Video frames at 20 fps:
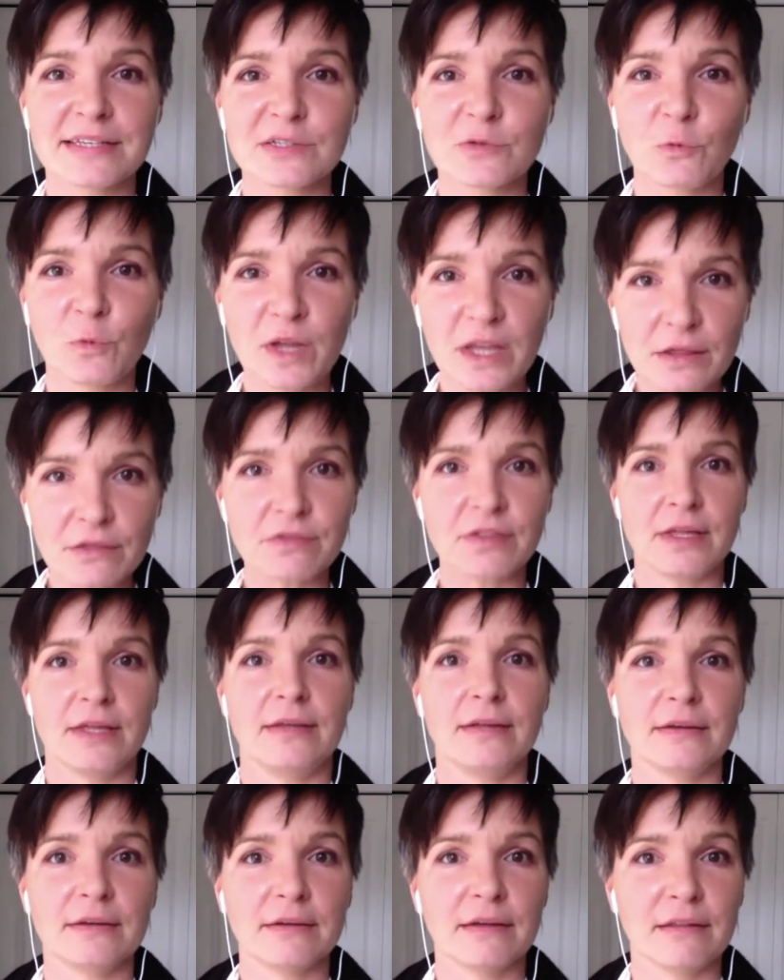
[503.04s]
And that's
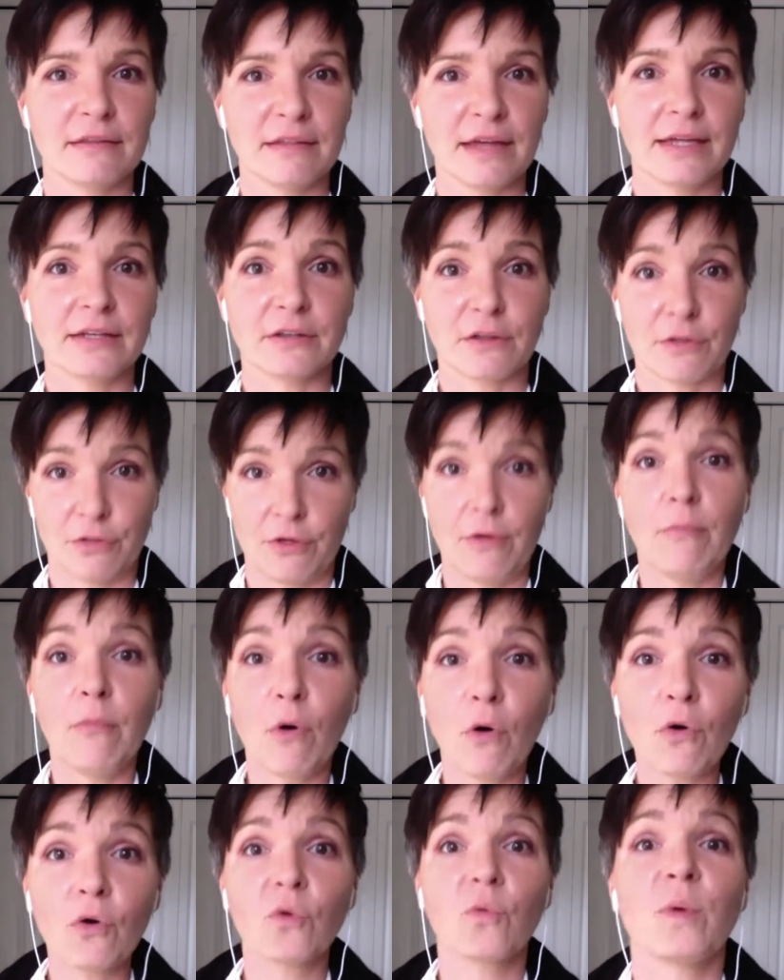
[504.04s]
actually not true
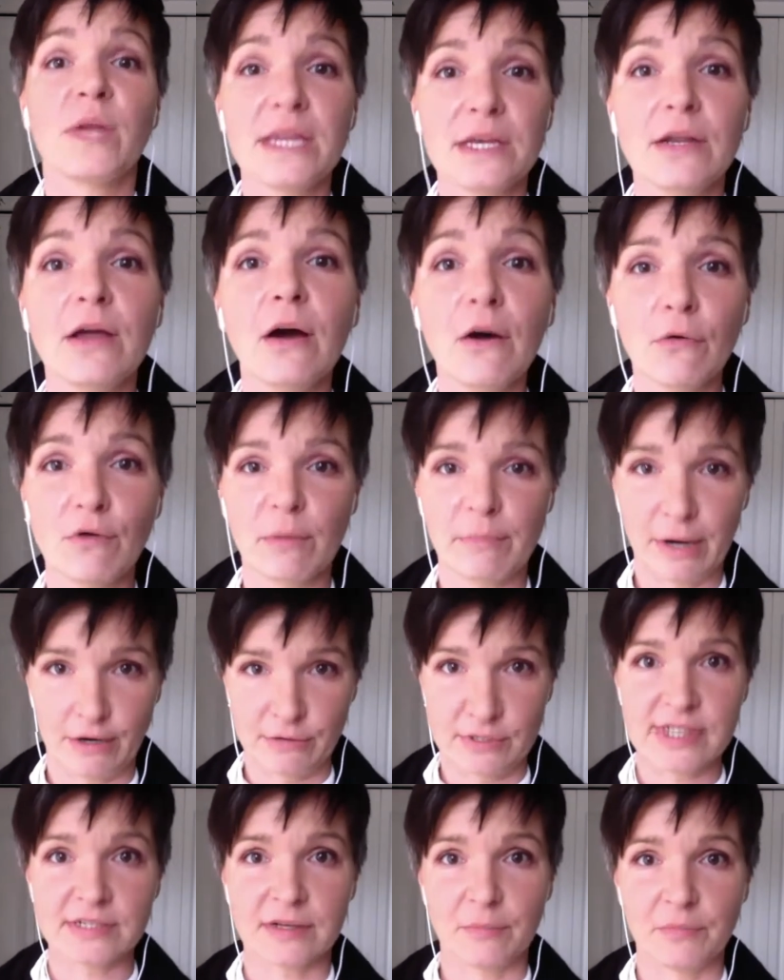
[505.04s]

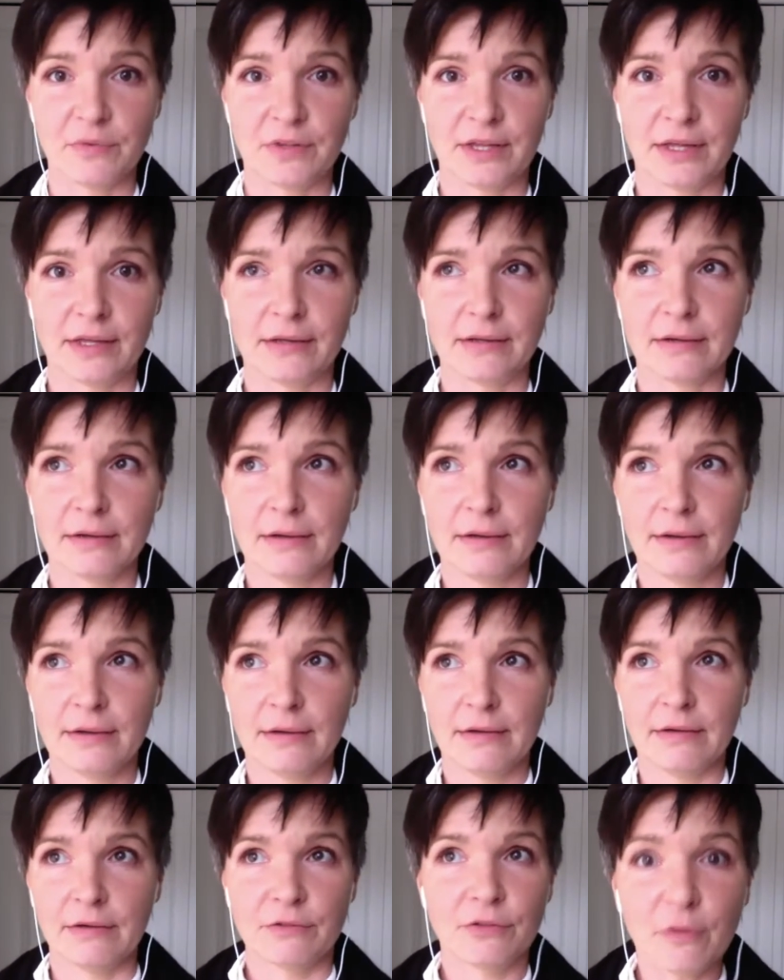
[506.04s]
because
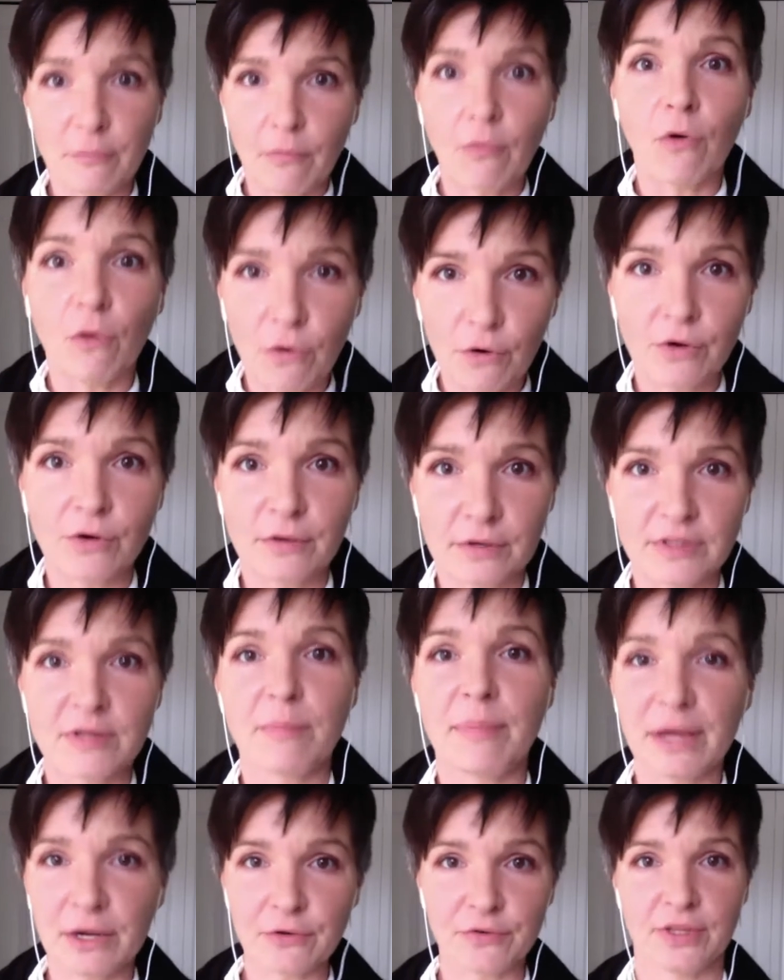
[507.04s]
and and people are like, oh,
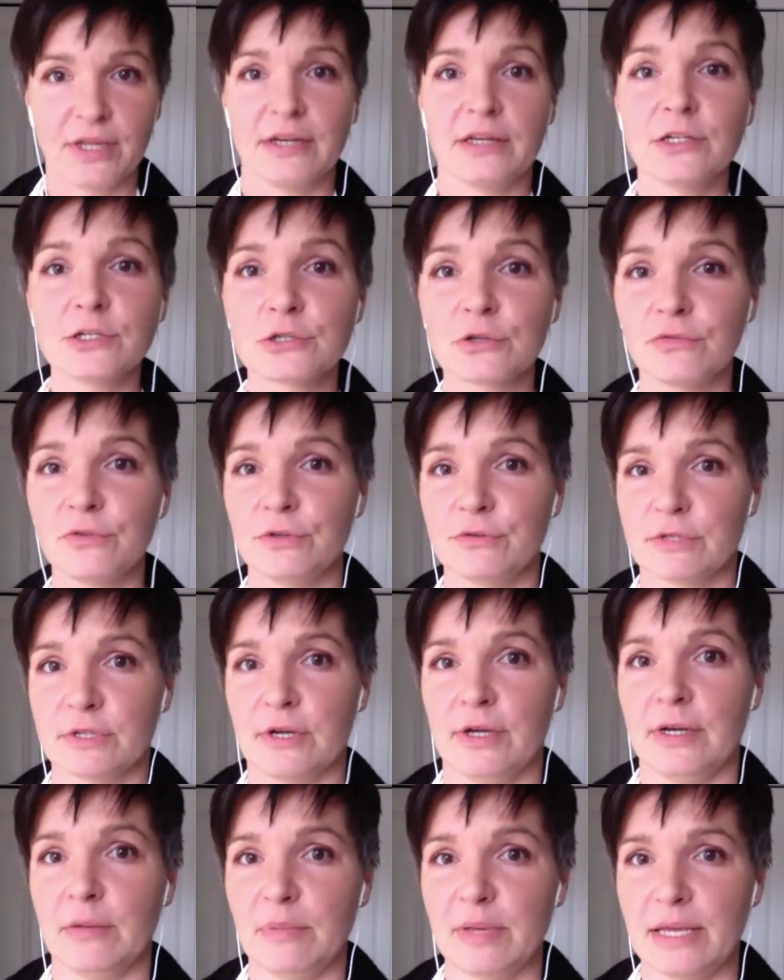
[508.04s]
Anna, you know,
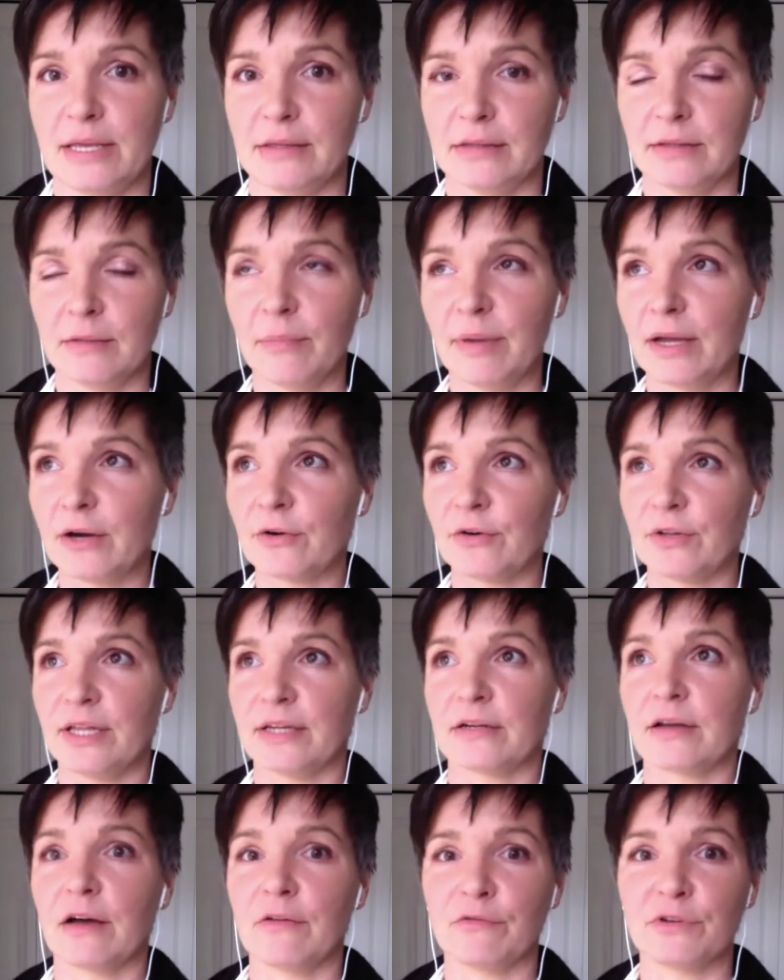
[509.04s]
it, it makes I make
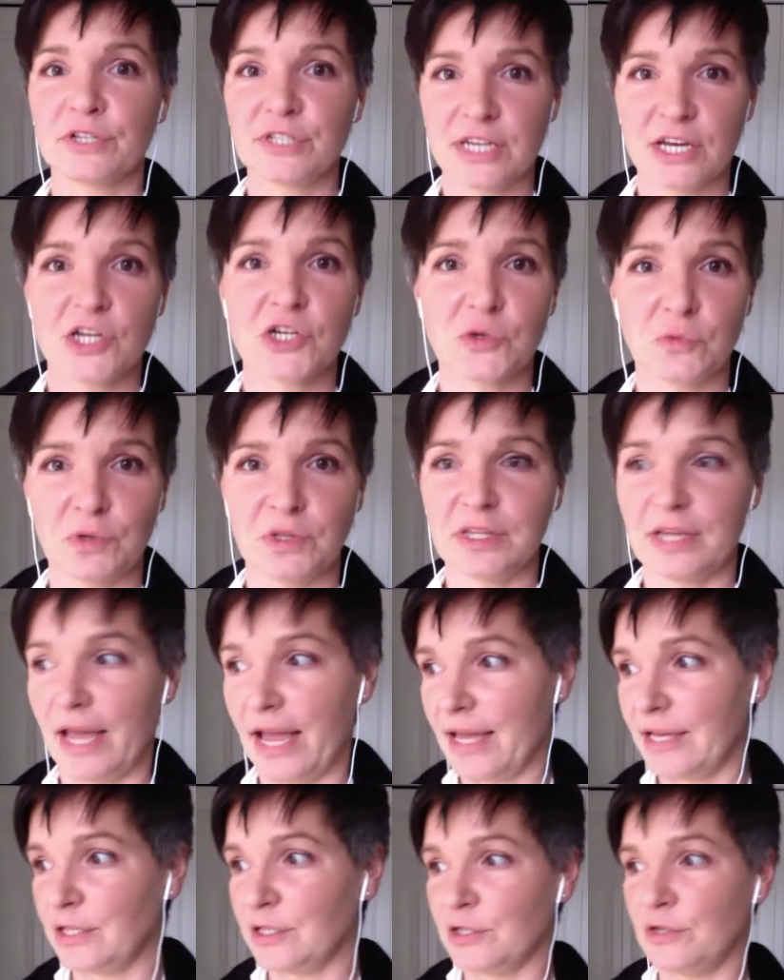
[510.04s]
I ask better
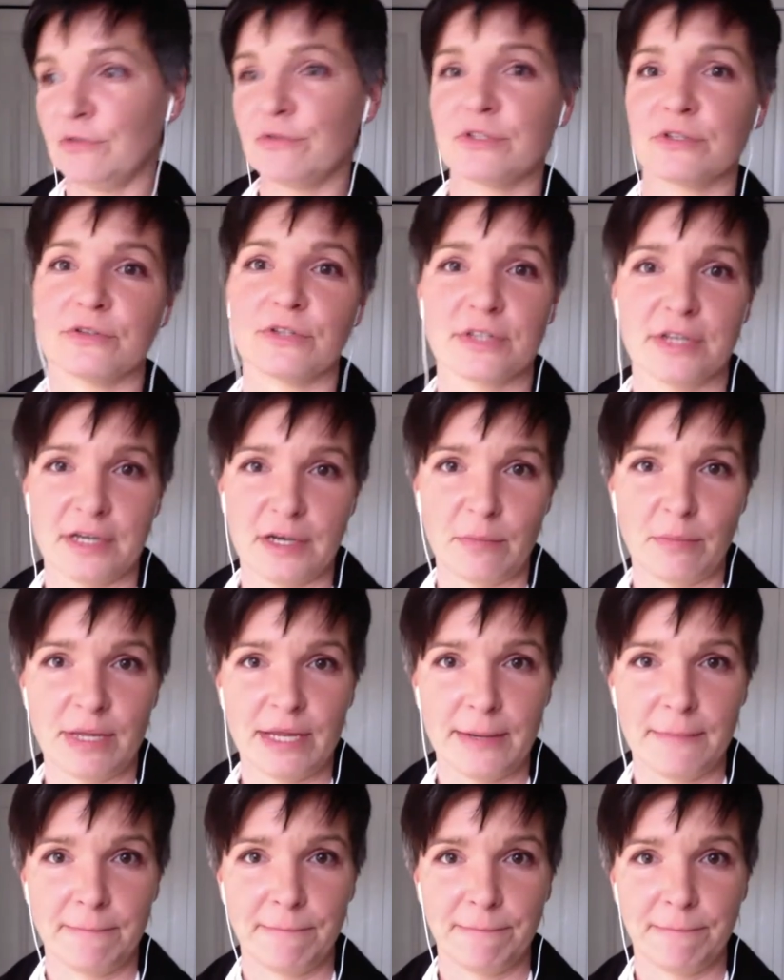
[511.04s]
questions, and I'm
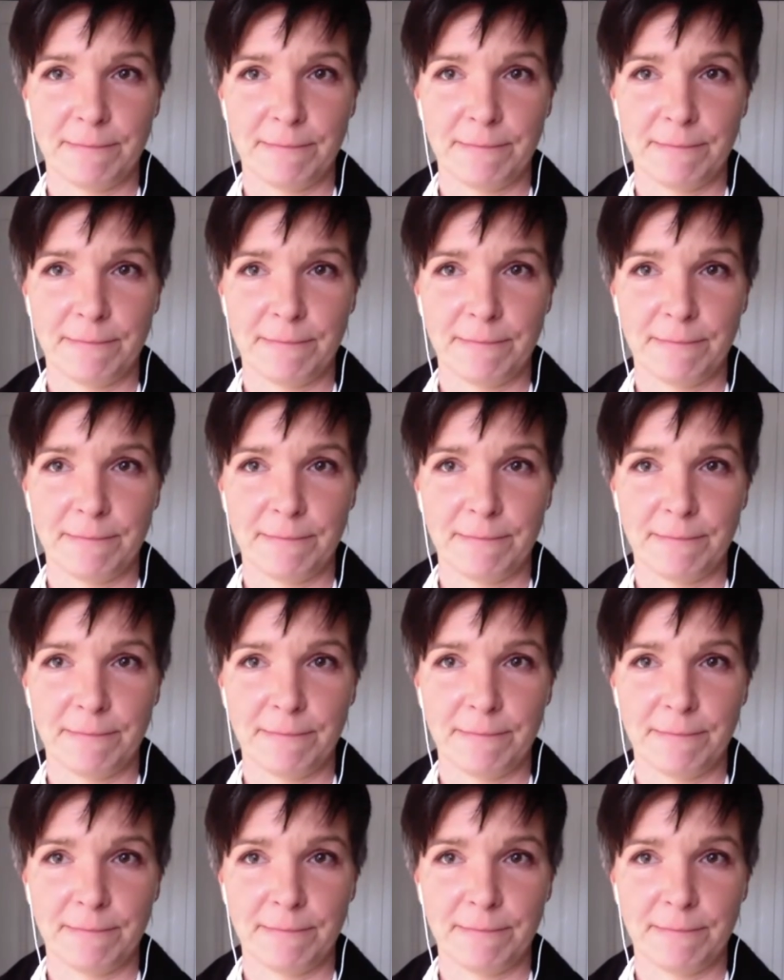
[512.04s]
like,